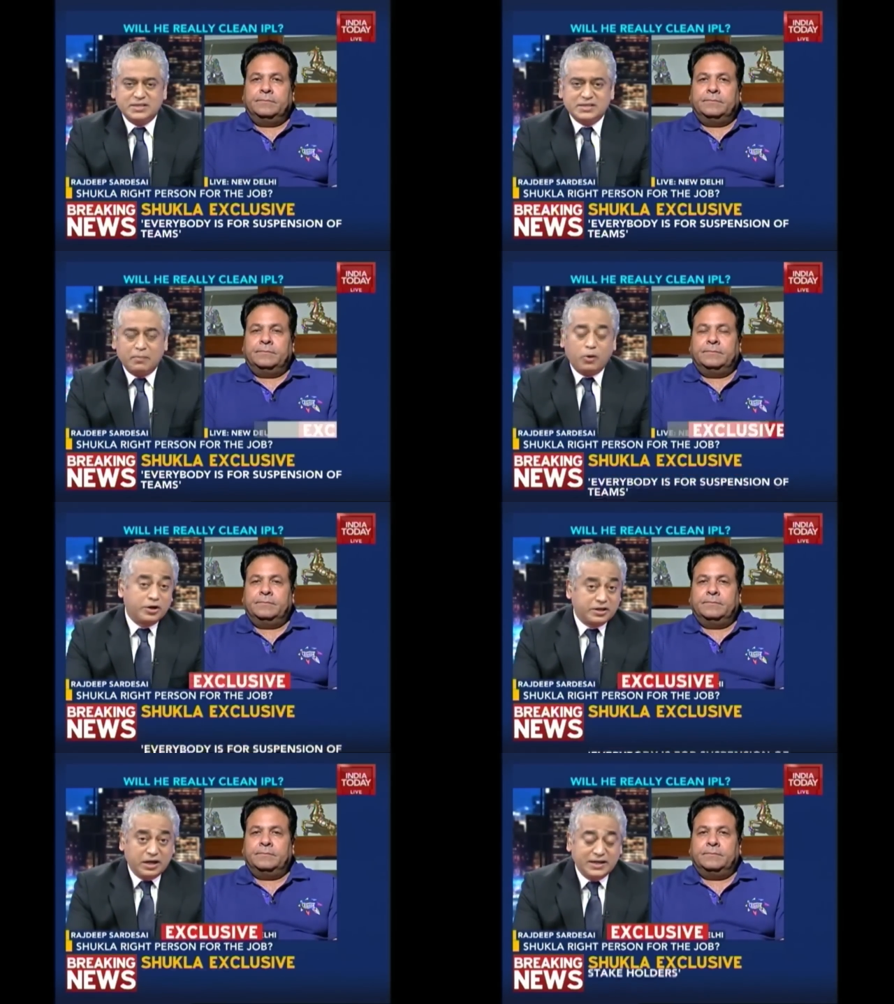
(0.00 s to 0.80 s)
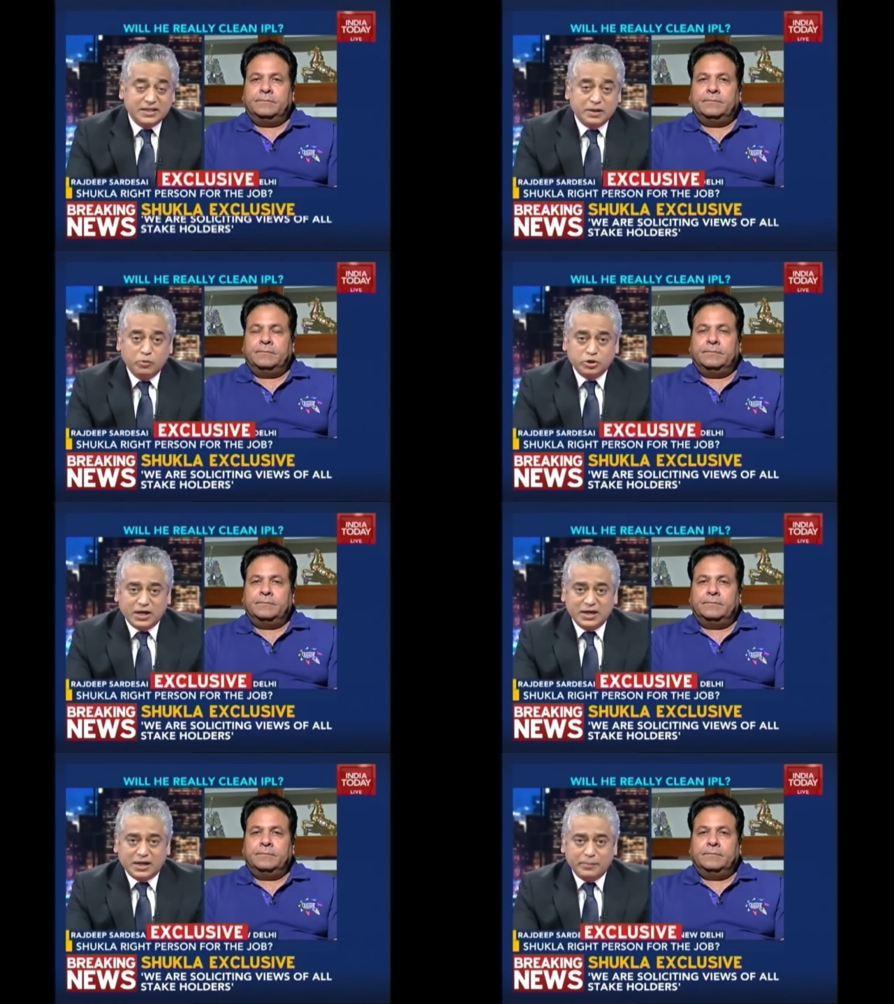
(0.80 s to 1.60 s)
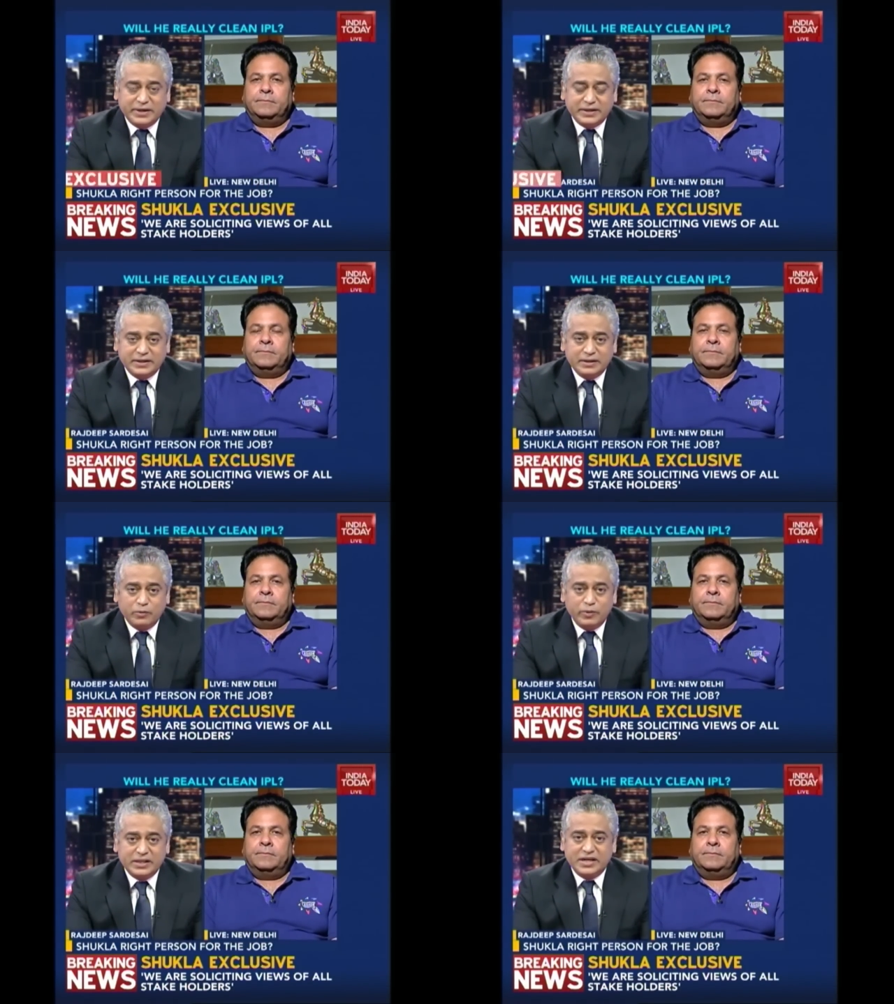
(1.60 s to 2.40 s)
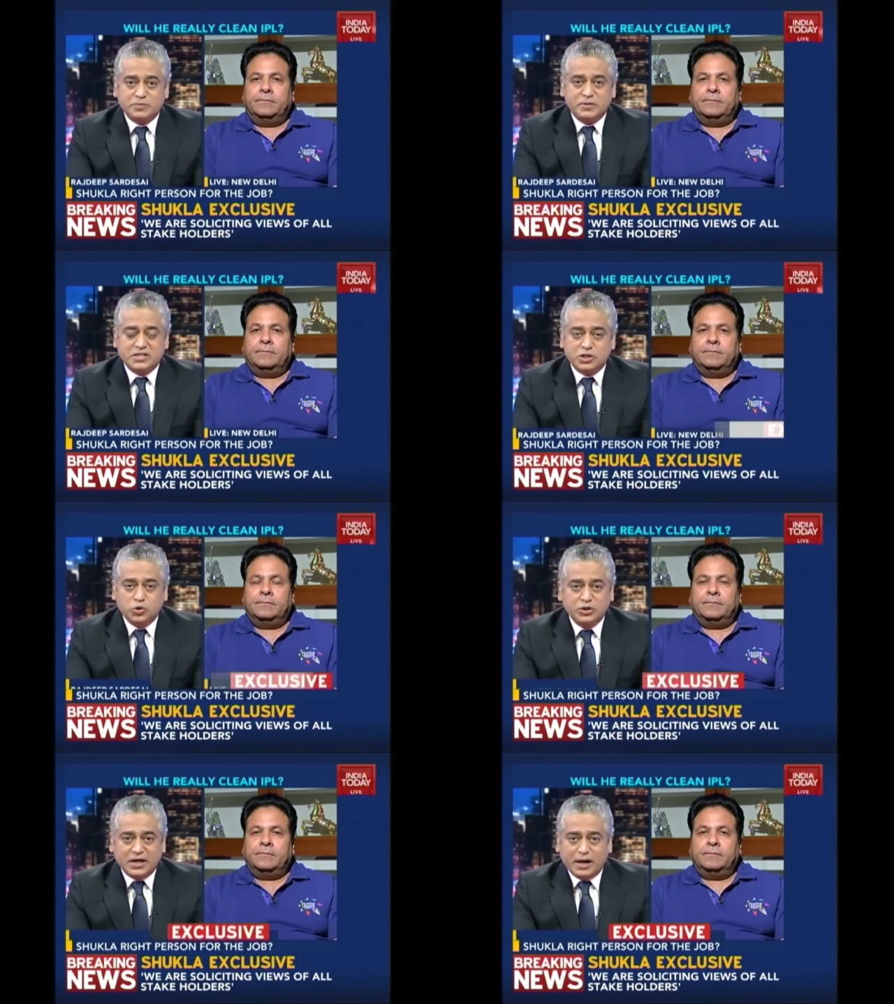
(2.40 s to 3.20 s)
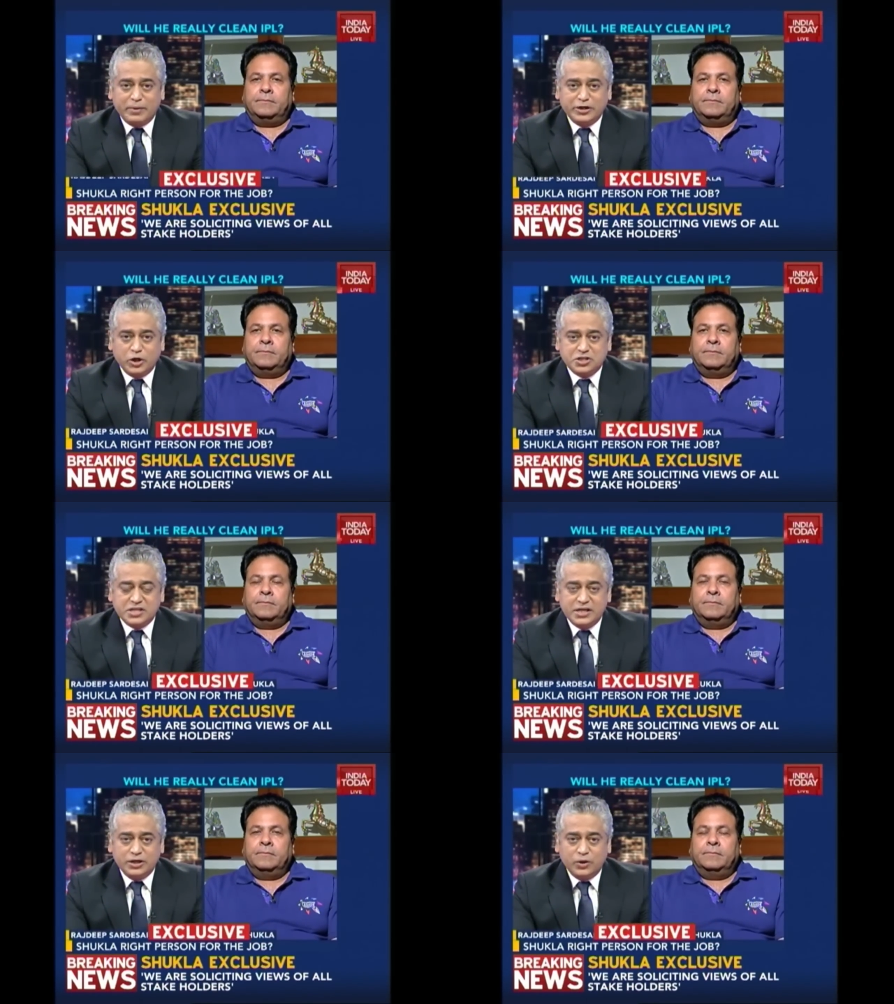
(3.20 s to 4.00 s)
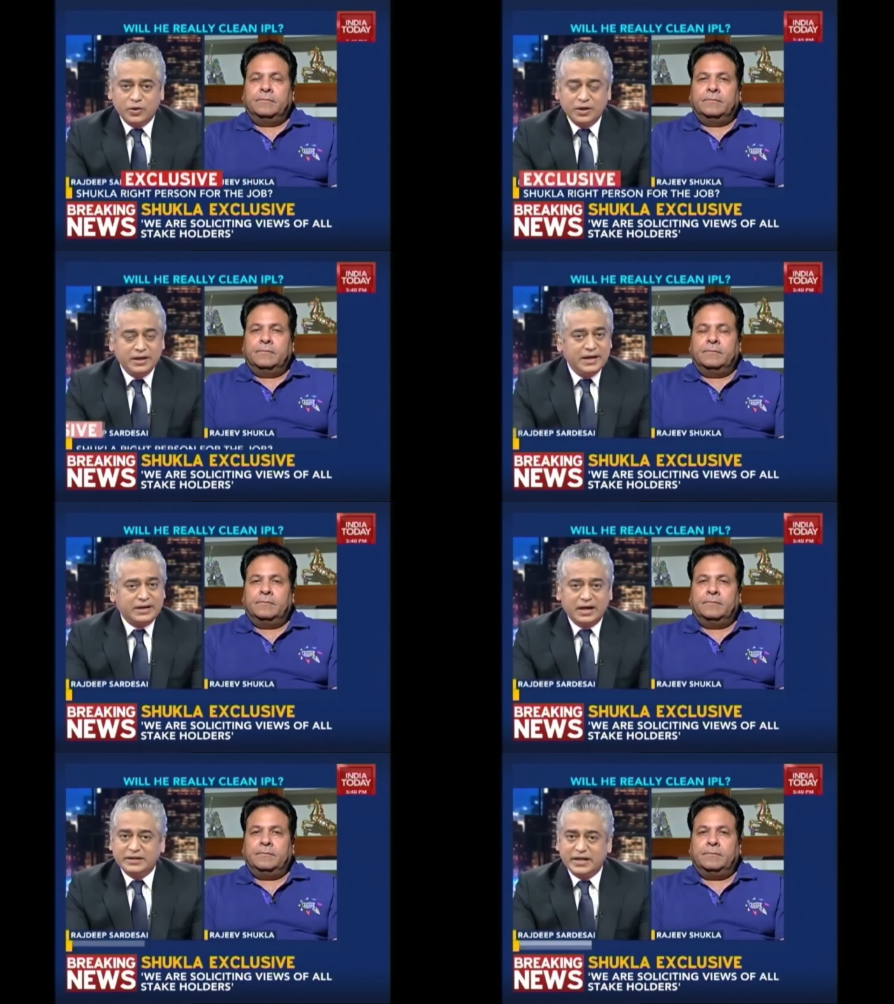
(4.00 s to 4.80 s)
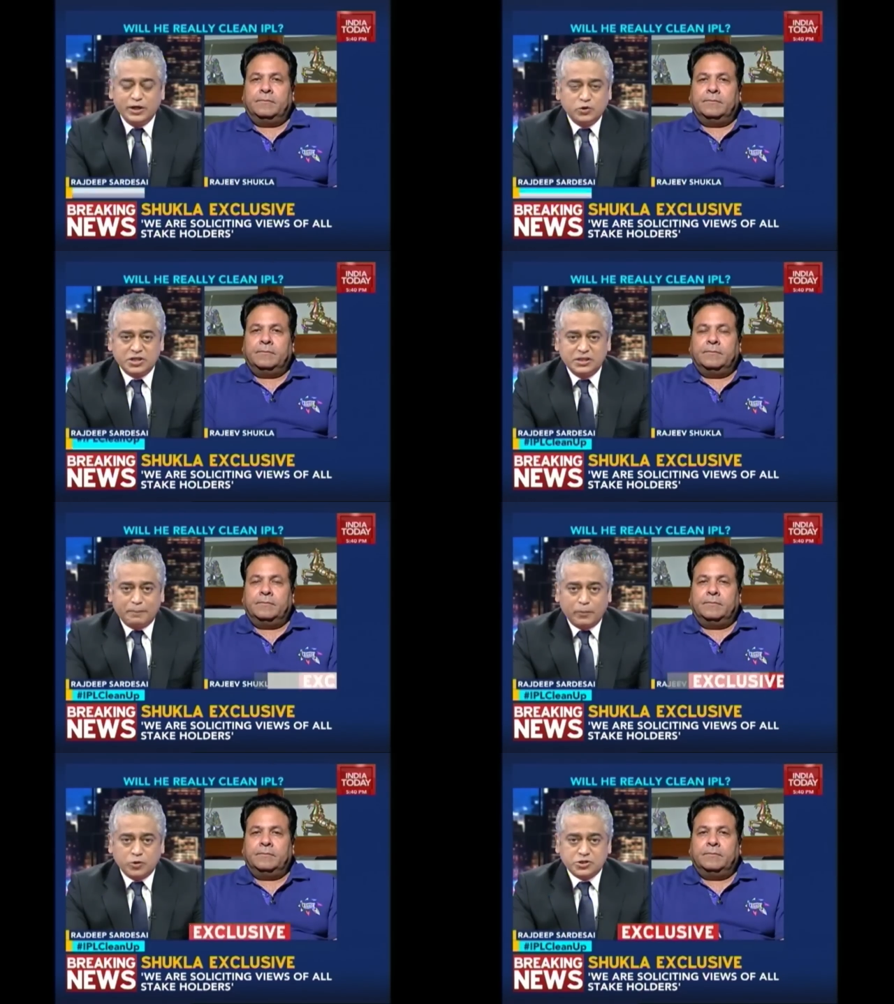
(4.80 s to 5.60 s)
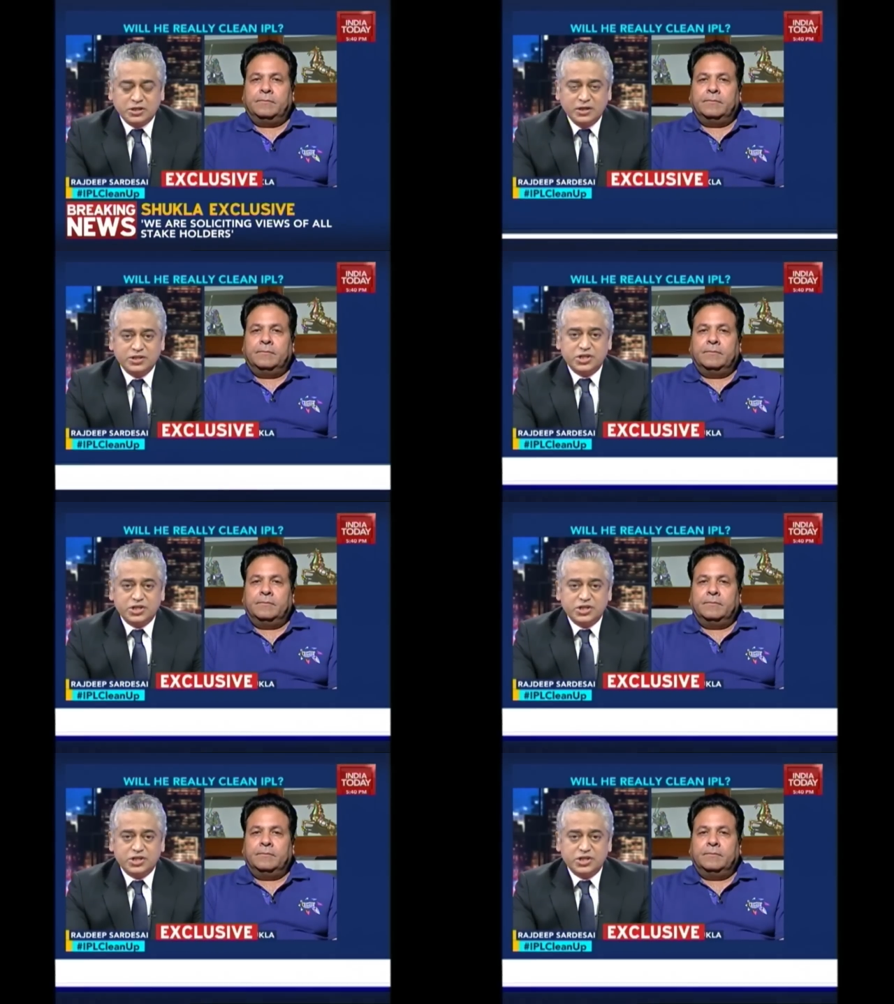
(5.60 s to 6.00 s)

Speaker 1: in some, or earlier the Mudgal committee, whether it's Mister Sundar Raman, your C E O, he continues in the post.